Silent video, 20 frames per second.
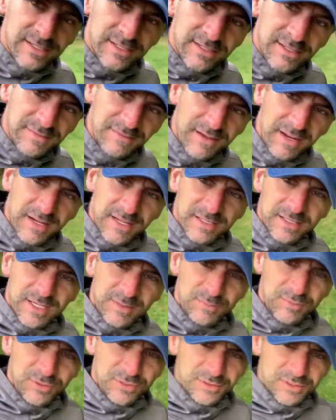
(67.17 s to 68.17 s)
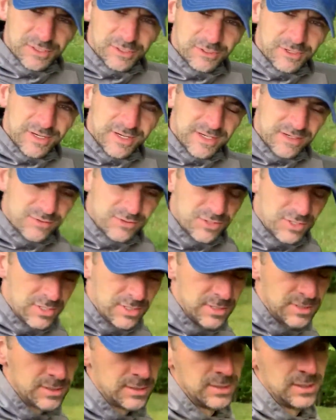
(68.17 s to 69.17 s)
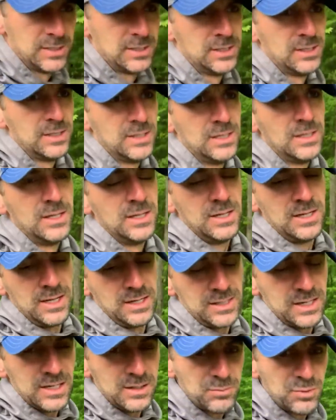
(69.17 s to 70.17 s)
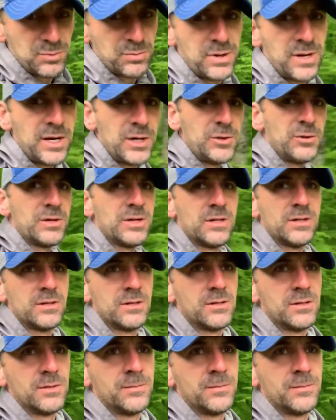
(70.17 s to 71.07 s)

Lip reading: I've got a couple on the ground, and I am preparing